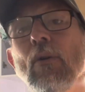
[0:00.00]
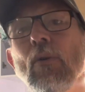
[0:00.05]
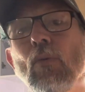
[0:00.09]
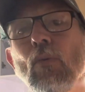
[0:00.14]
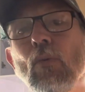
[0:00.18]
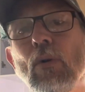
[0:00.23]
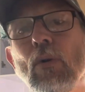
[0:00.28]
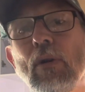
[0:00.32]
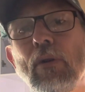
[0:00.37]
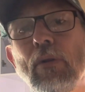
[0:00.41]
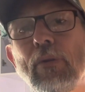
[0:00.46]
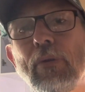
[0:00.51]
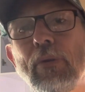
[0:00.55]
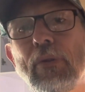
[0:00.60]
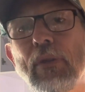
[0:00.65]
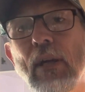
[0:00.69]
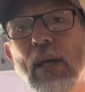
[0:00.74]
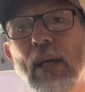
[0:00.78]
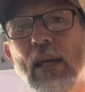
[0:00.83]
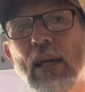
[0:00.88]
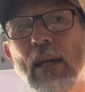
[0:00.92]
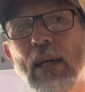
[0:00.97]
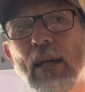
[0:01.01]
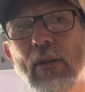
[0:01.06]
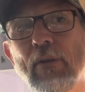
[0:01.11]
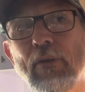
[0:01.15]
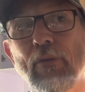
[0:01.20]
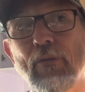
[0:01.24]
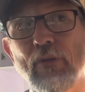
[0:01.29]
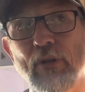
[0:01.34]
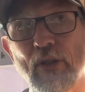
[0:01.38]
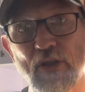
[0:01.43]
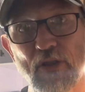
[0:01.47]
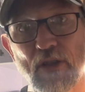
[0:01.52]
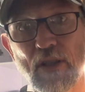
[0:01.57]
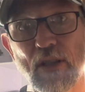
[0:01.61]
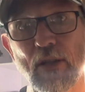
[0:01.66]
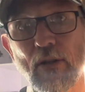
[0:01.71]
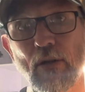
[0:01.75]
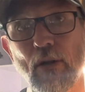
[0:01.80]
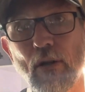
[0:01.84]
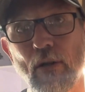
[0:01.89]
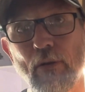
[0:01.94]
with the
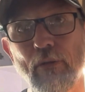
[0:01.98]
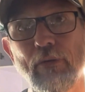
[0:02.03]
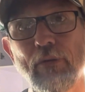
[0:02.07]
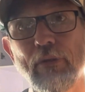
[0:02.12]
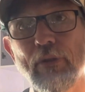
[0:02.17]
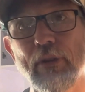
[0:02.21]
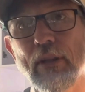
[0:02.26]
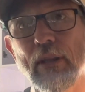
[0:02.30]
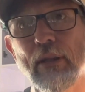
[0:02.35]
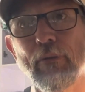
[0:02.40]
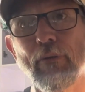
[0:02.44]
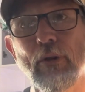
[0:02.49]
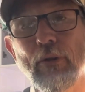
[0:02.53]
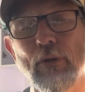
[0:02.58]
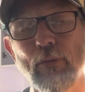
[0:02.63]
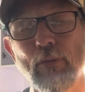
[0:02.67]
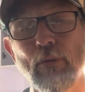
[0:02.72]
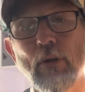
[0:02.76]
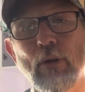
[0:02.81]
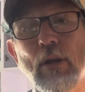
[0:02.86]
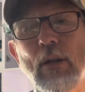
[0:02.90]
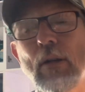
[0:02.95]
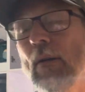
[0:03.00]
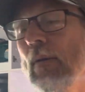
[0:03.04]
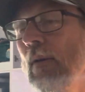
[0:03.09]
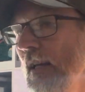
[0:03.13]
finishing of the final product.